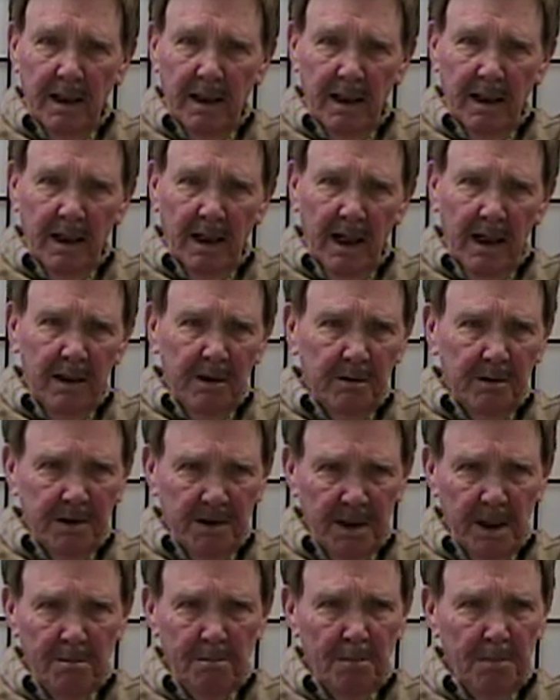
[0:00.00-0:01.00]
Now I know
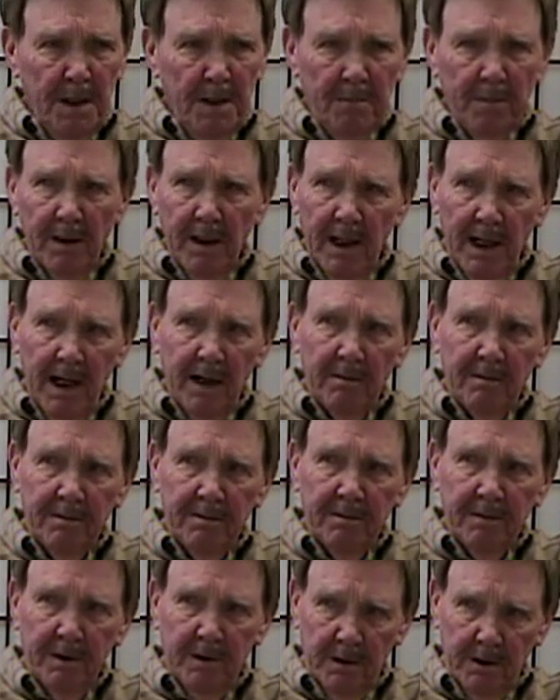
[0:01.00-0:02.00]
some people have.
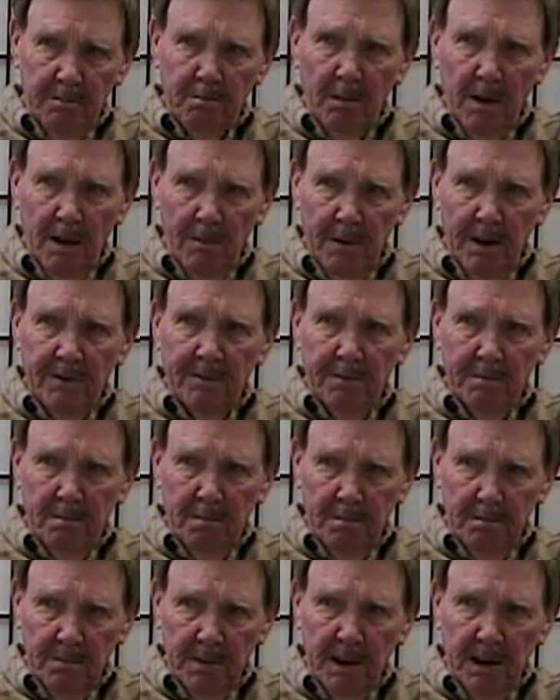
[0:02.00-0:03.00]
You probably have
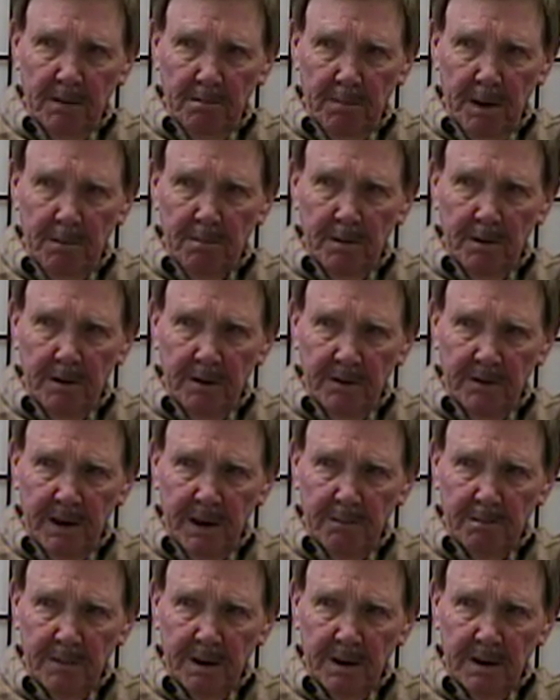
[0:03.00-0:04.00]
got people you
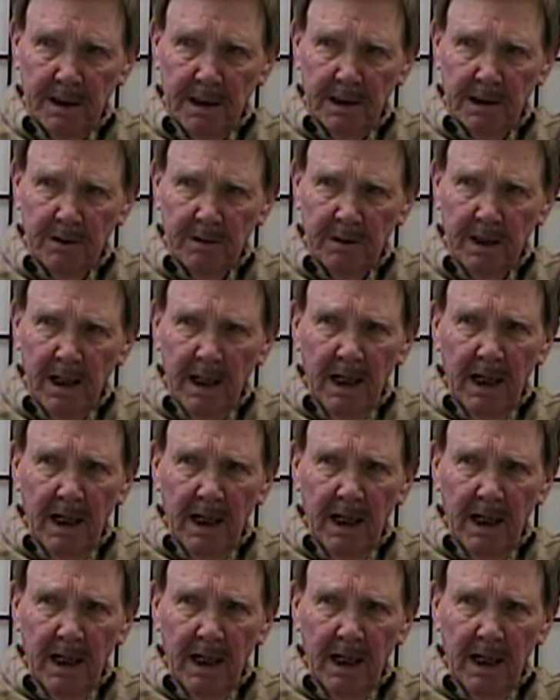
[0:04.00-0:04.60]
kept in touch with.